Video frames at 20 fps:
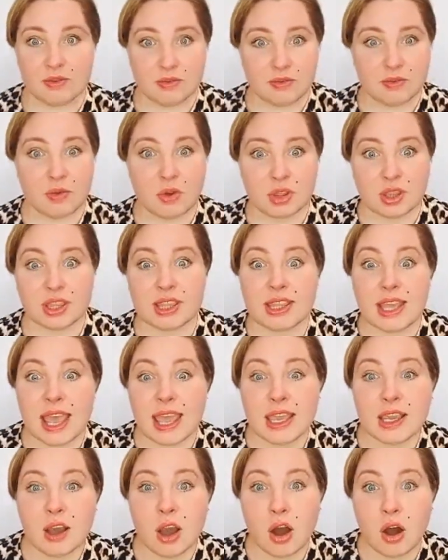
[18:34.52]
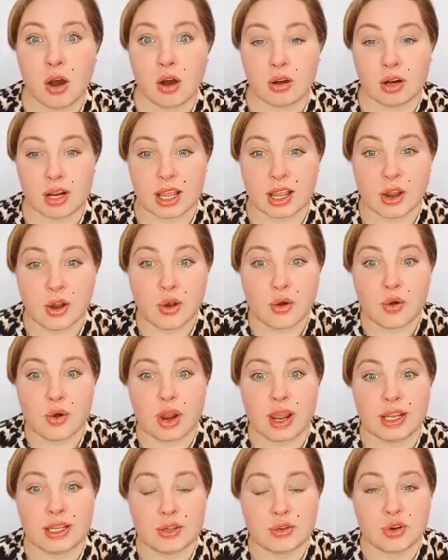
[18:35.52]
what they call
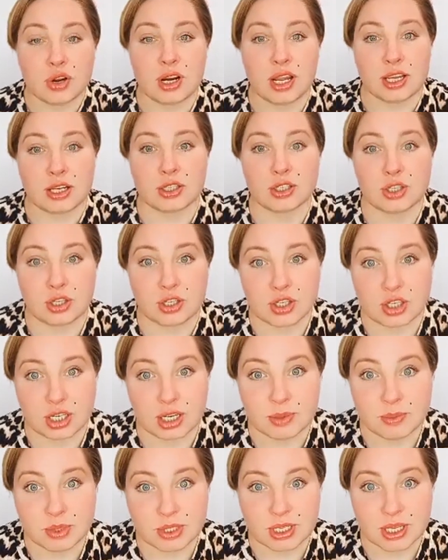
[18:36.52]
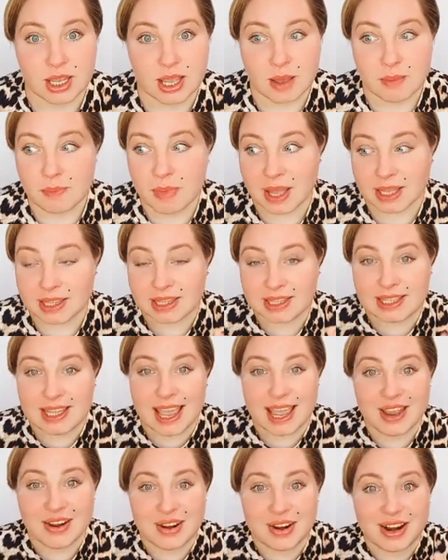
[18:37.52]
great relationships, but
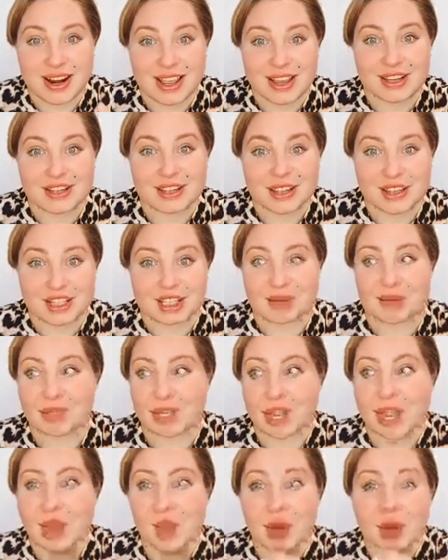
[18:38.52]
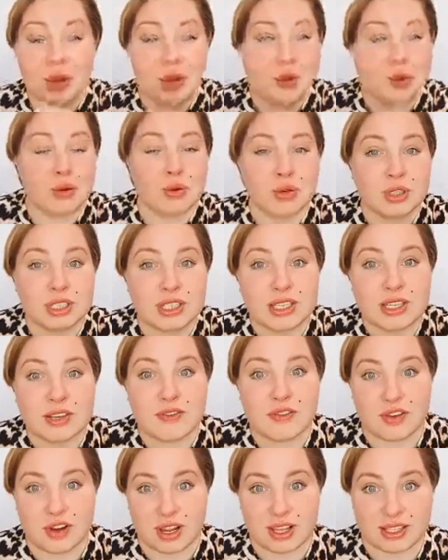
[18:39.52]
their relationships look
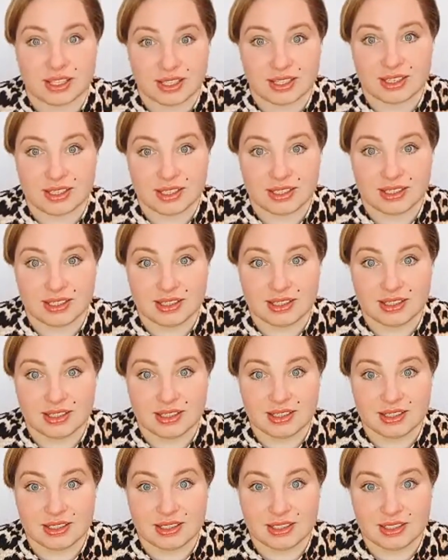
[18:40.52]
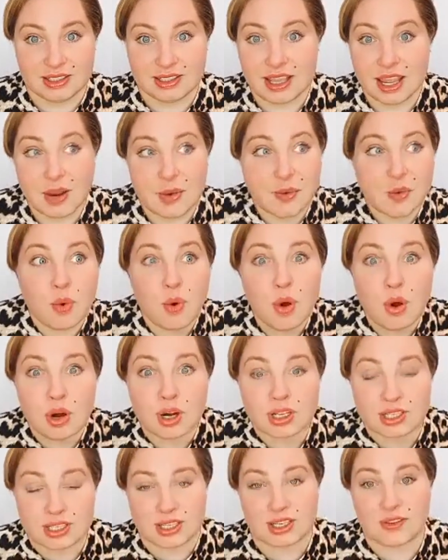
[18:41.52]
different. They
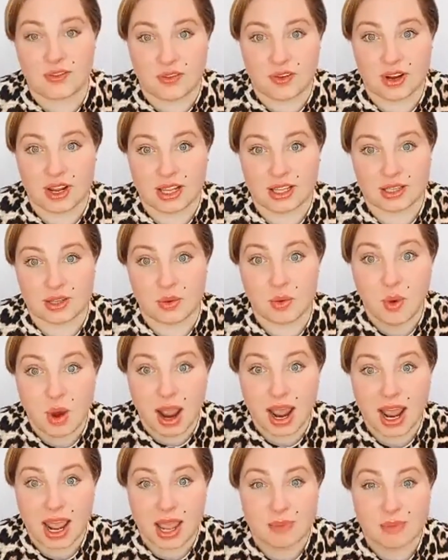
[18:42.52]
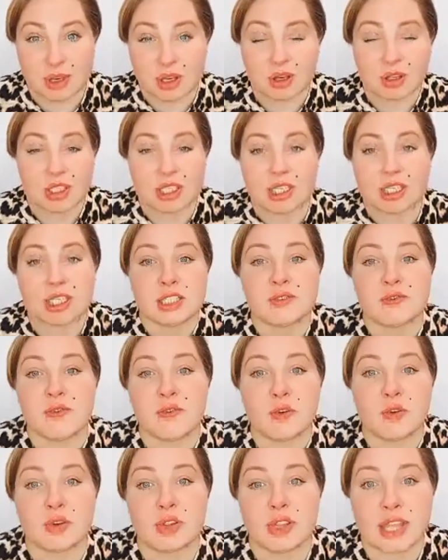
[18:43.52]
work different. Why? Because it's
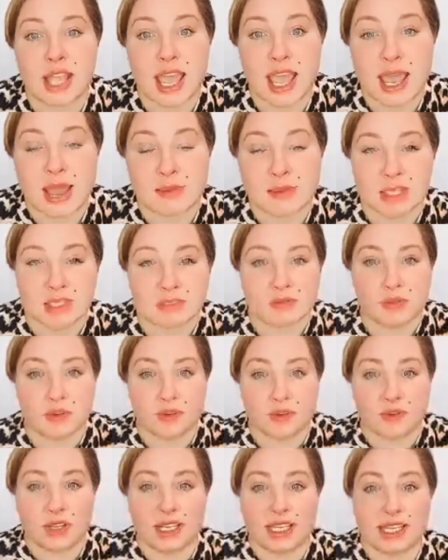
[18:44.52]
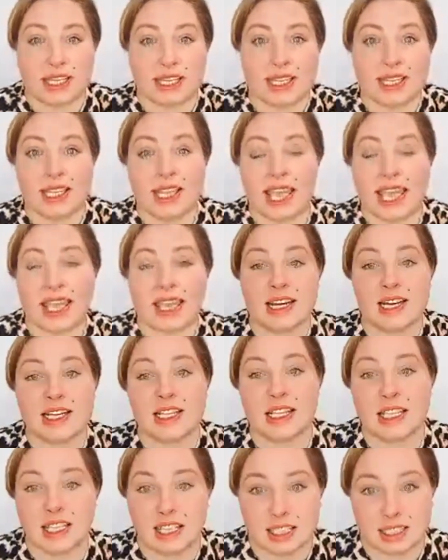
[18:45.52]
for them, it's fulfilling their
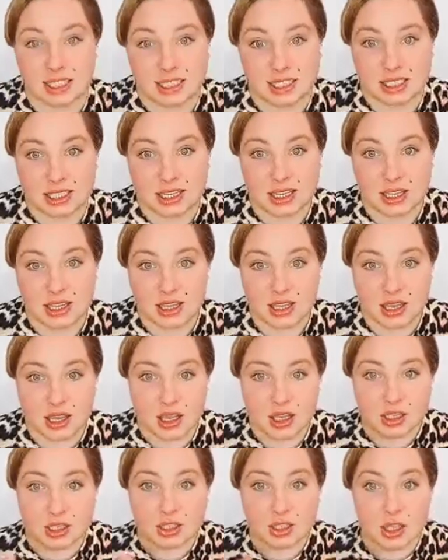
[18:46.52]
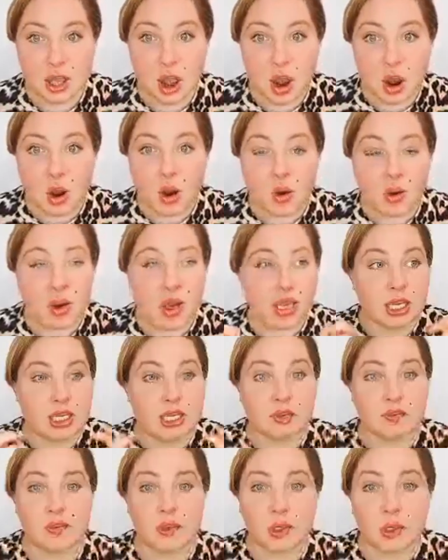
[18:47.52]
needs. So,
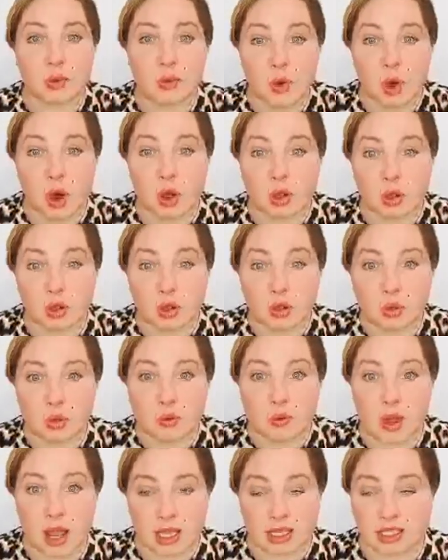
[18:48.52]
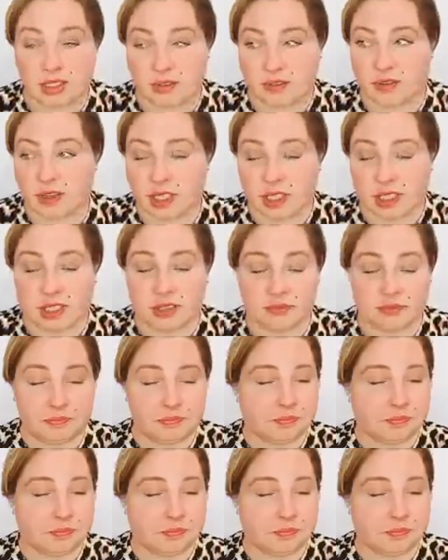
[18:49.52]
if you want to manifest